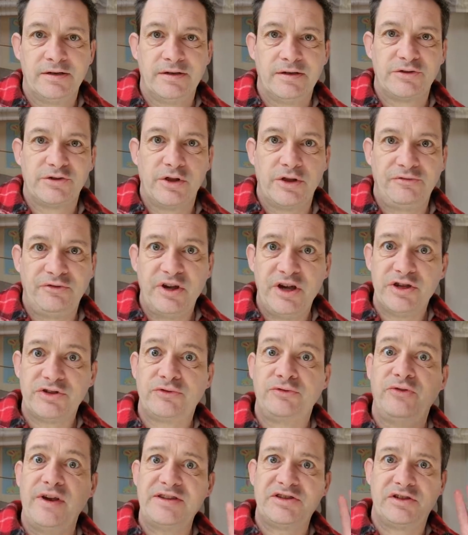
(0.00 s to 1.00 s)
So the first
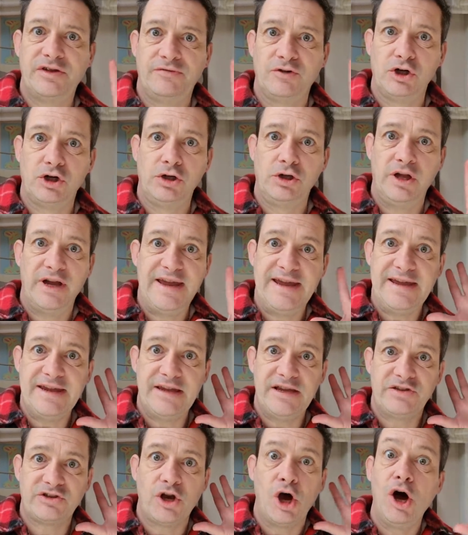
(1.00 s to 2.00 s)
festival
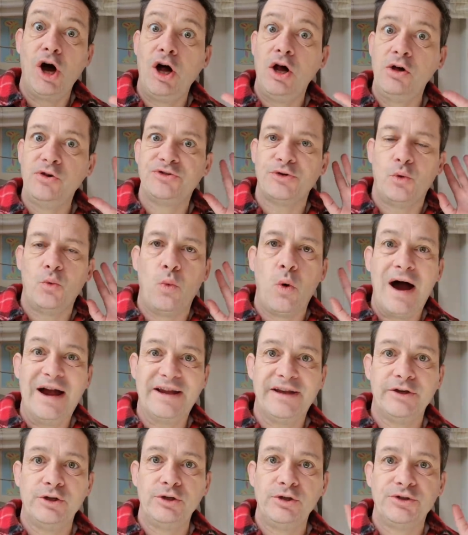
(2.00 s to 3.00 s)
is called
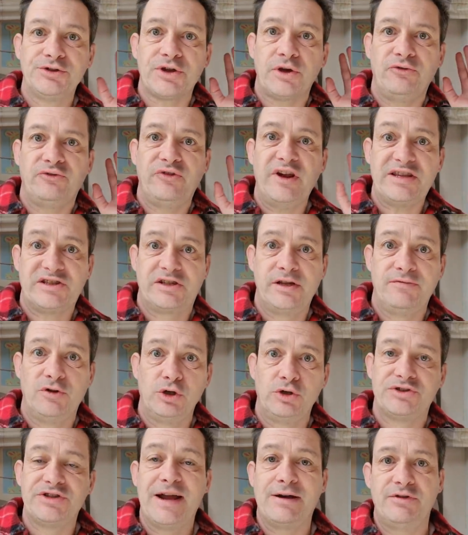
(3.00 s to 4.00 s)
Wild
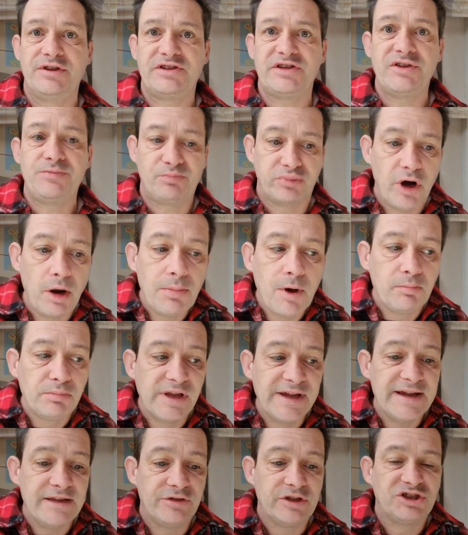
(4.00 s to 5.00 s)
Festivals. Now, this is
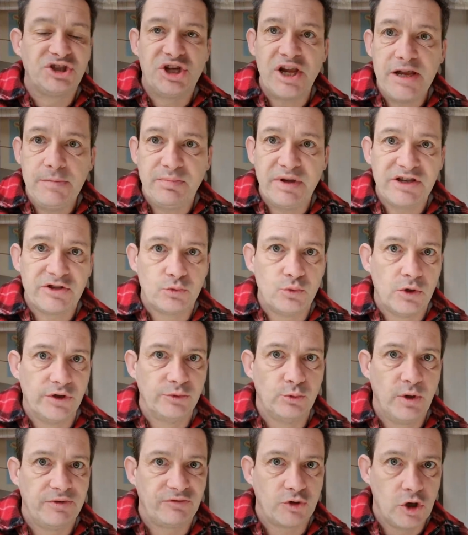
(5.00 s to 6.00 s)
probably the cheapest one
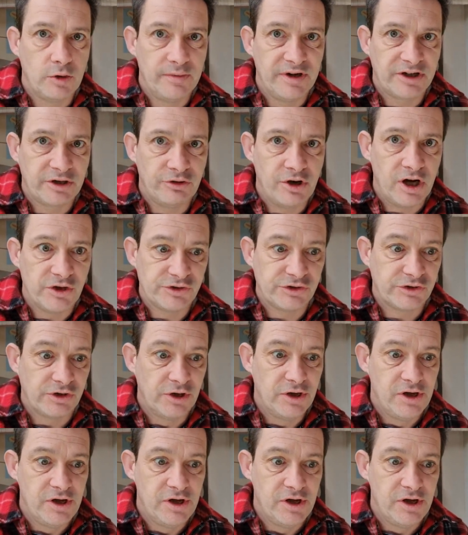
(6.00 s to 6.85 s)
we've come across.